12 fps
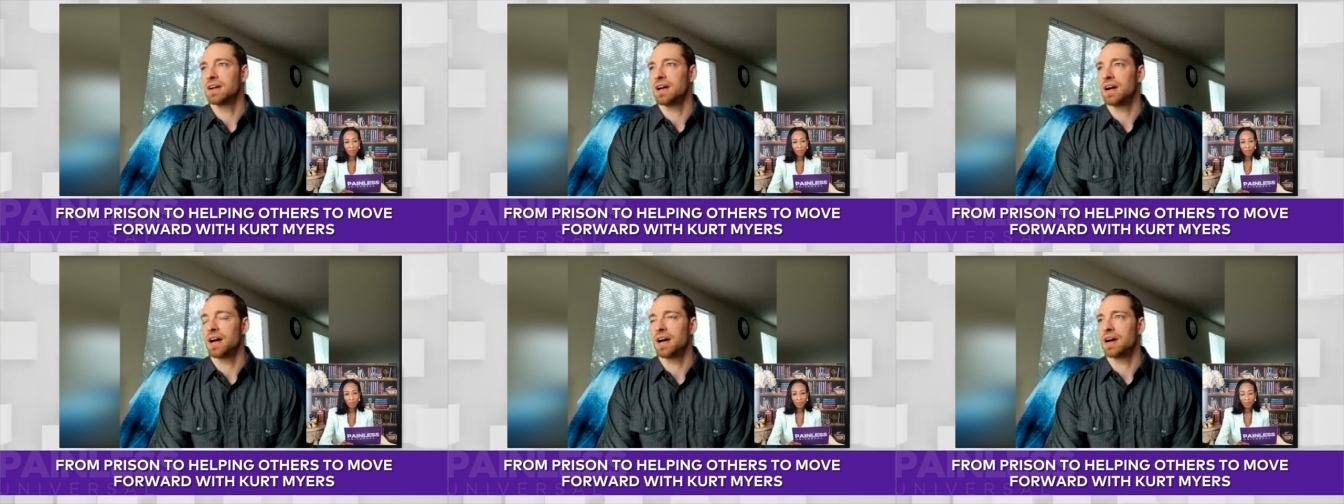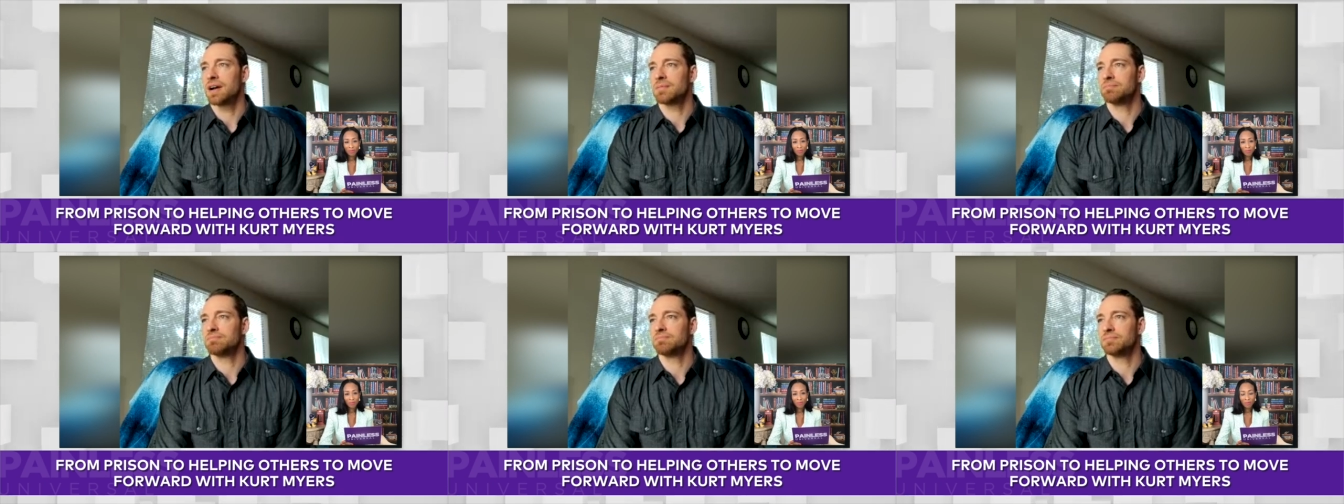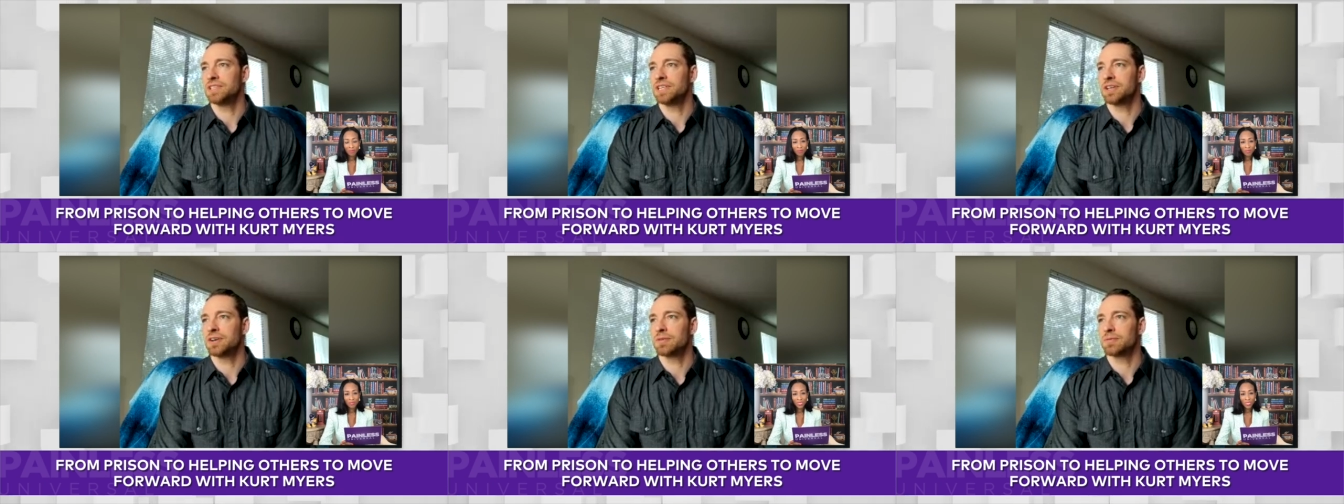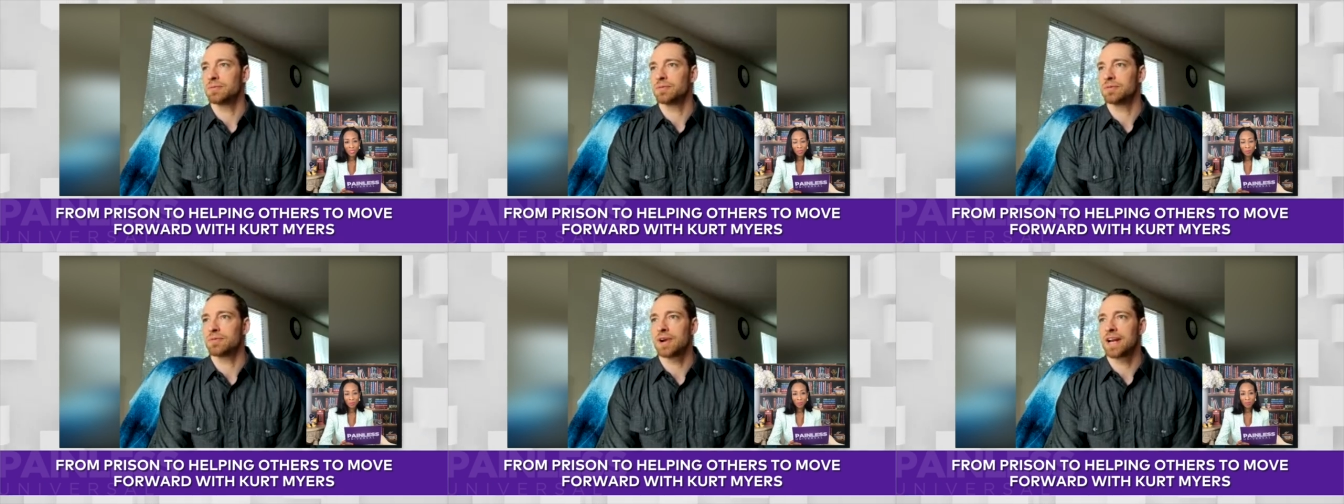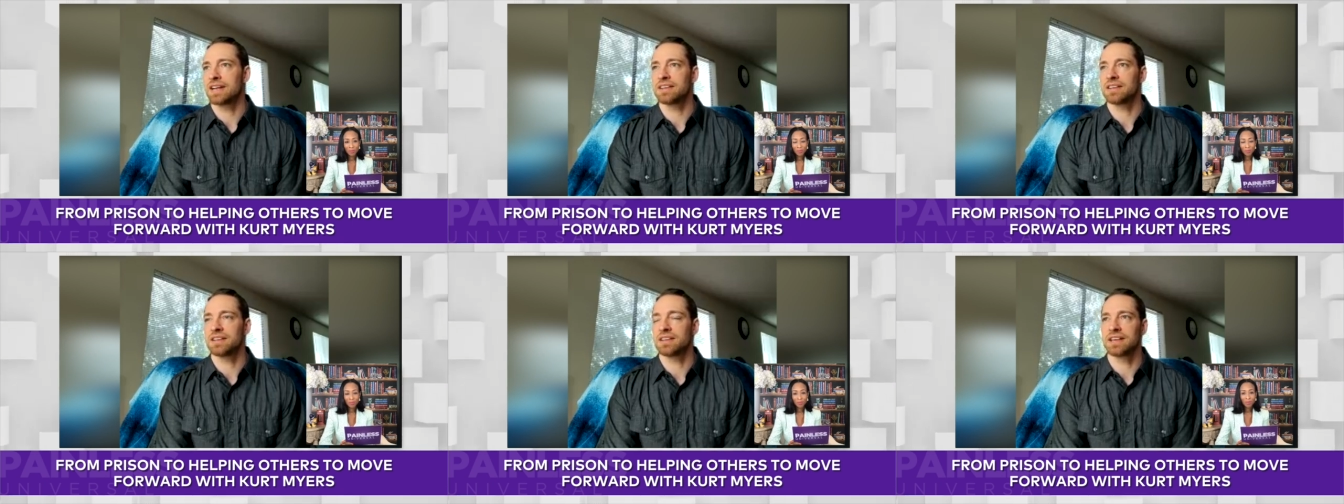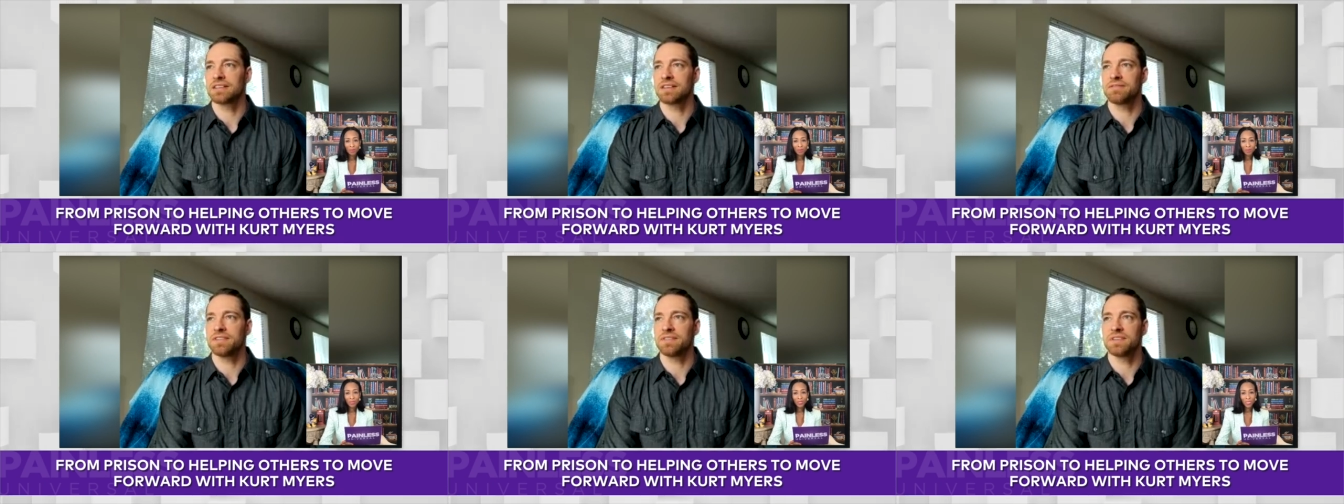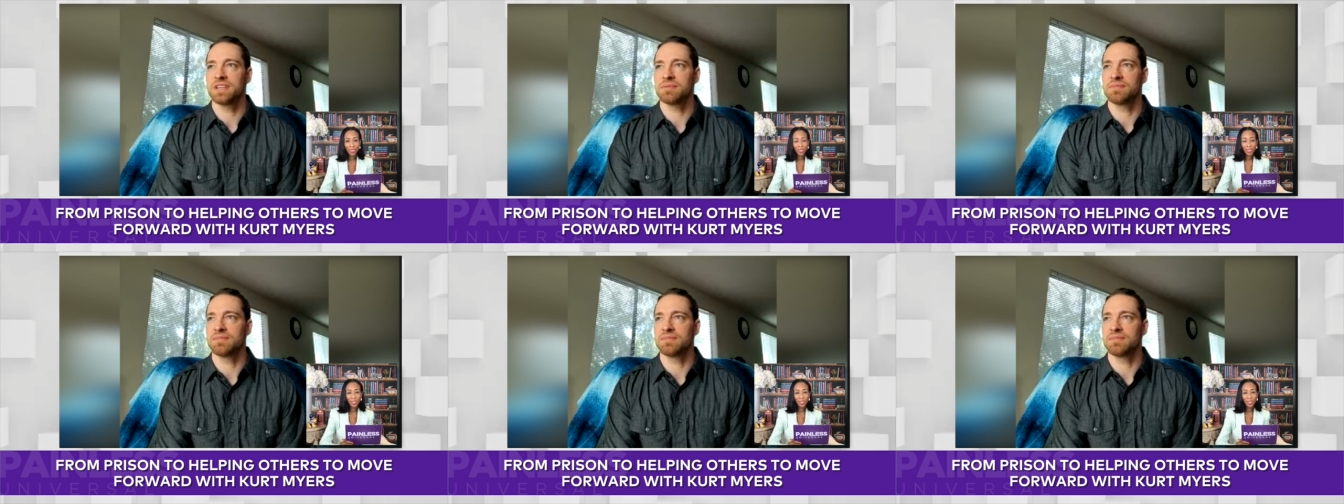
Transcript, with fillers: um, you know, ranked in the, like the 50,